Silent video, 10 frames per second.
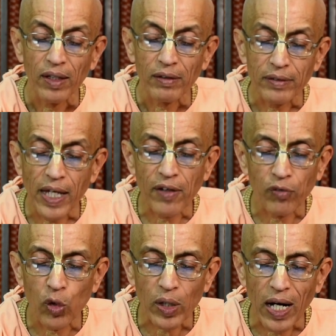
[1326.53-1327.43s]

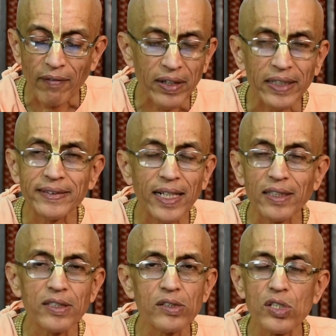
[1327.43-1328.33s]
Therefore, our
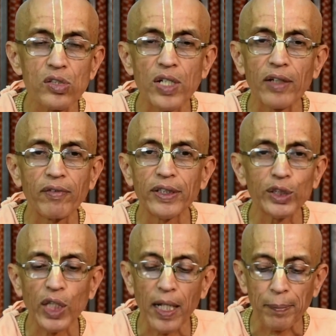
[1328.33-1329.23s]
intelligence is not very
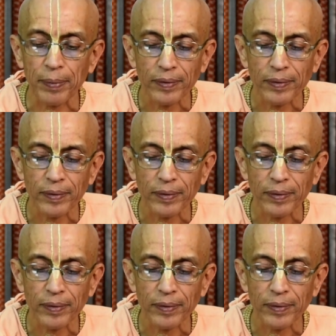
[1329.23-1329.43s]
sharp.